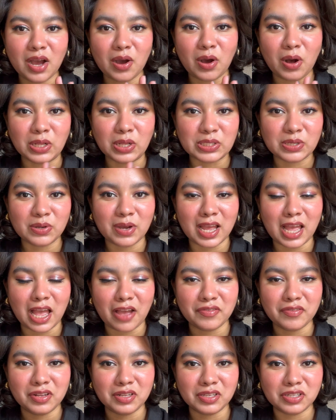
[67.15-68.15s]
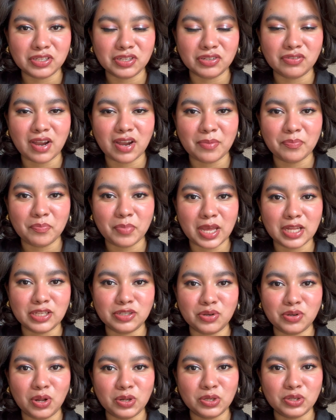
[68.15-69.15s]
Also, I have an Instagram page
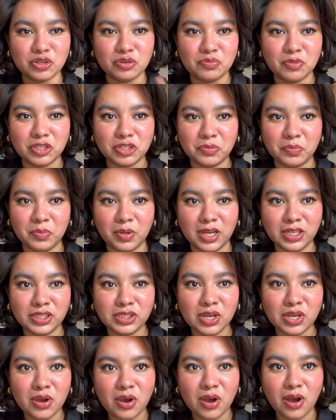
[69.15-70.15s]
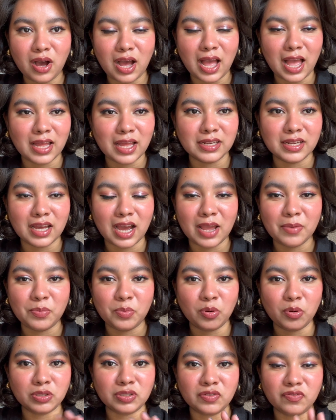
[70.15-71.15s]
called Too Much Blush, and I
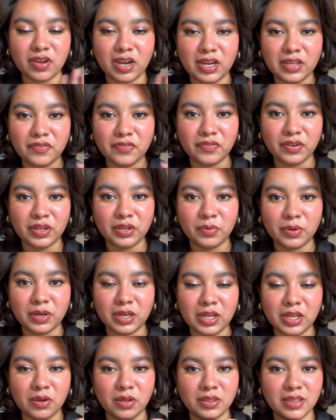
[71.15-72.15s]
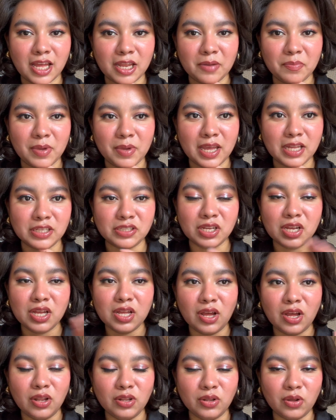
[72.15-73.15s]
post very frequently on that page
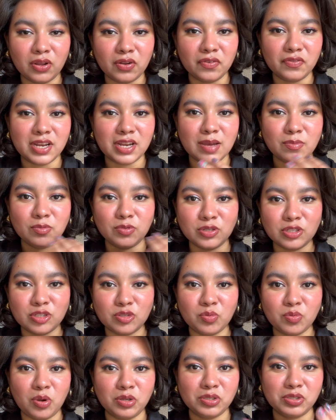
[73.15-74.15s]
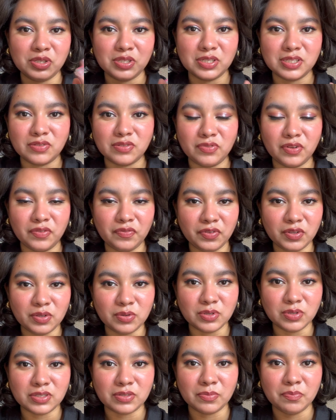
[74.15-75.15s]
a lot of demos, swatches,
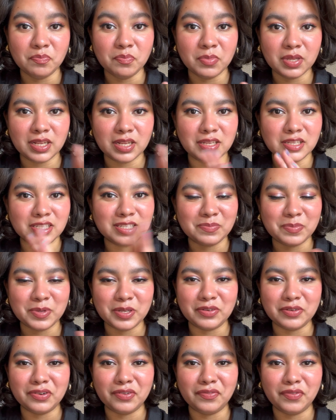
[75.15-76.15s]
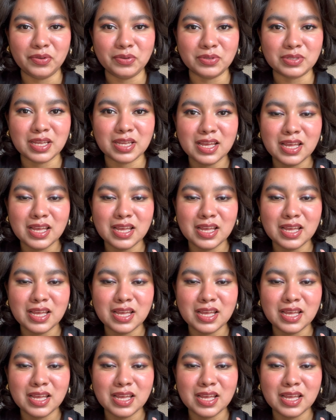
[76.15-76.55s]
reviews, mini speed reviews.